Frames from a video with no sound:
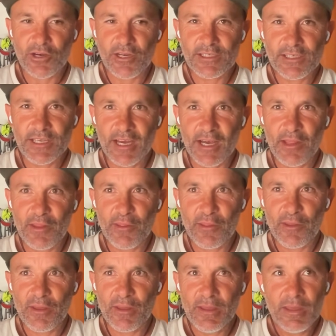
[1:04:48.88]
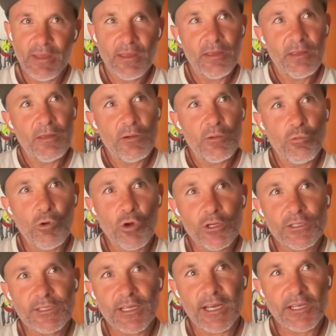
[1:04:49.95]
how the
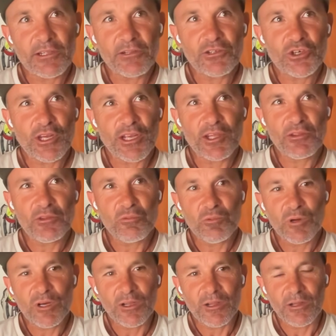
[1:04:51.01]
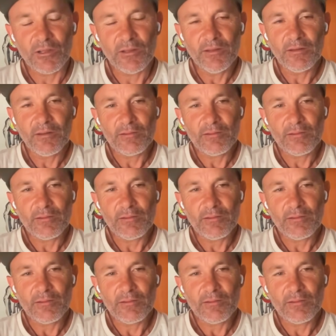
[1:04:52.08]
worst downhill track in the world,